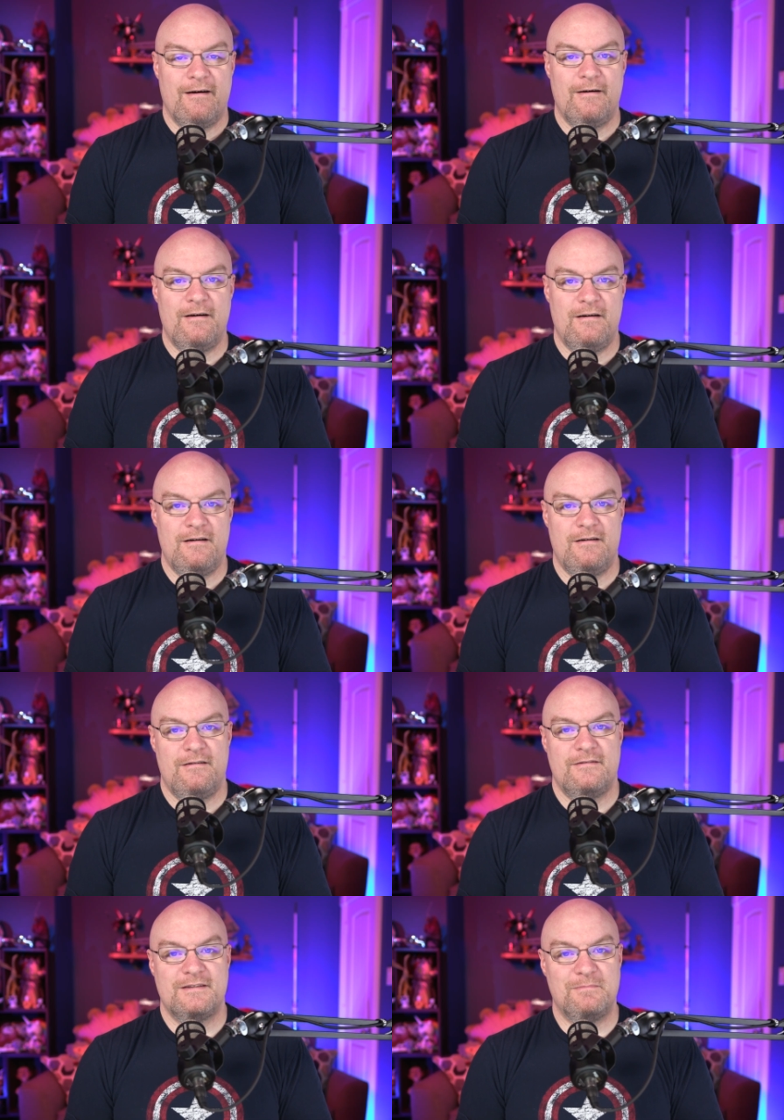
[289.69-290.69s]
Oh,
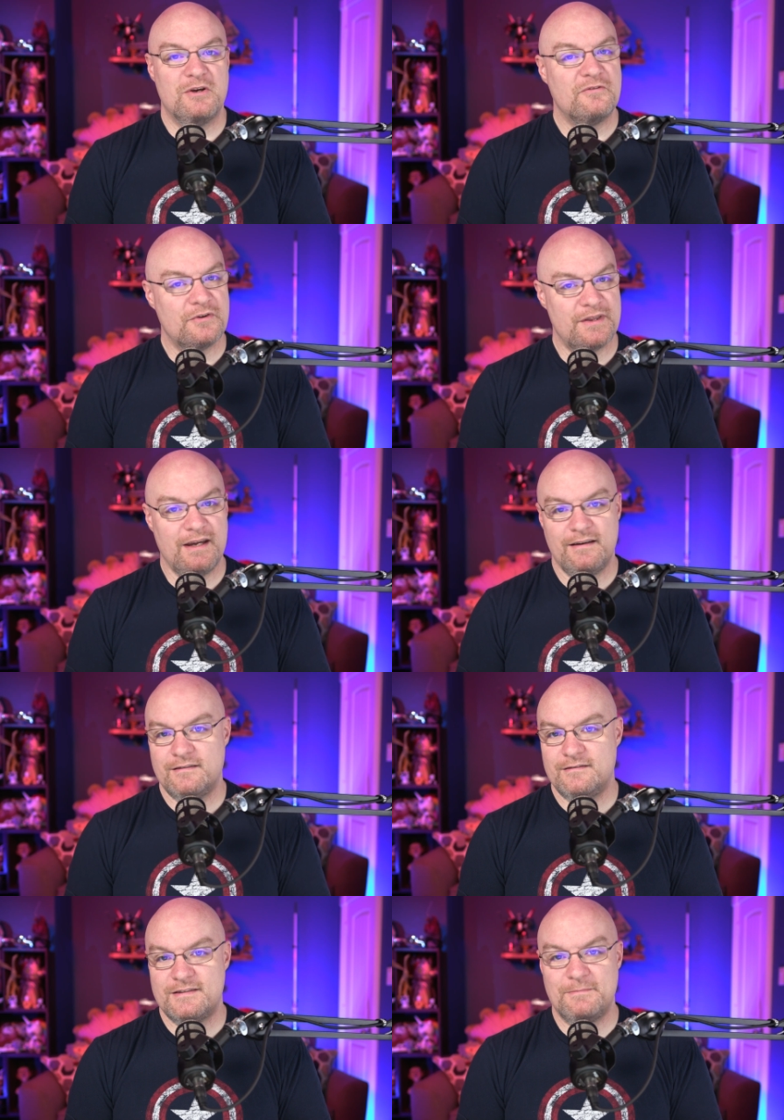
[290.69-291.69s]
it's a beautiful thing.
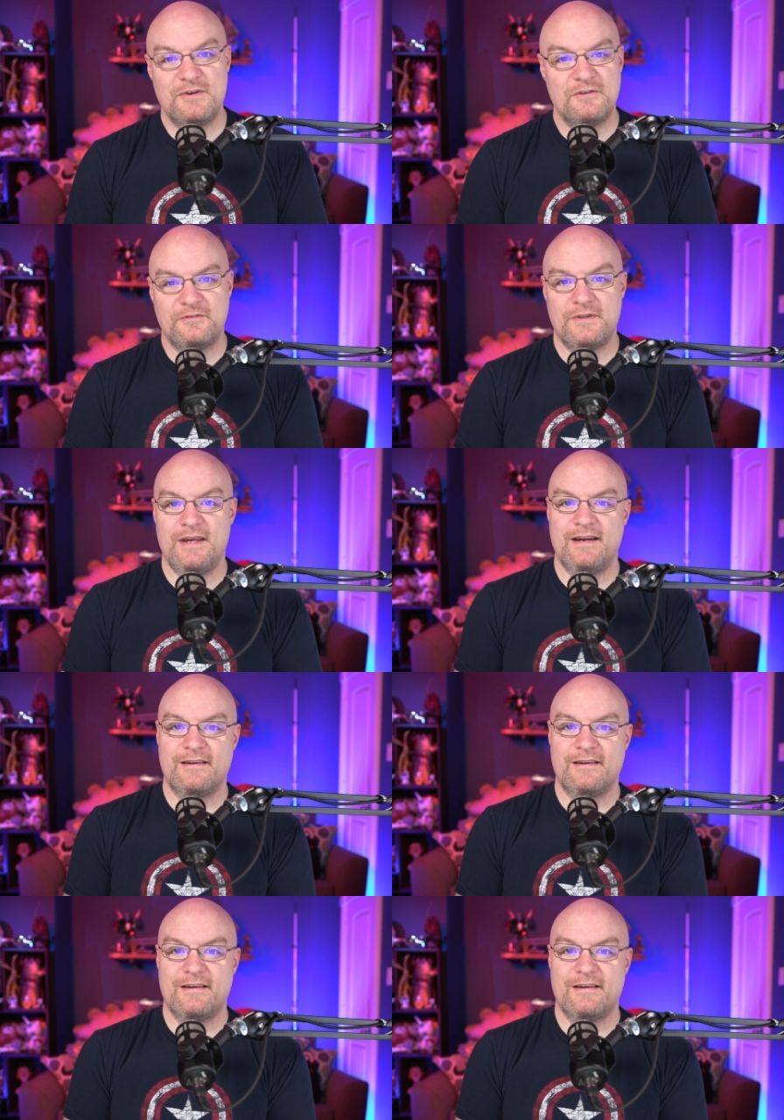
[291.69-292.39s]
It's a beautiful thing.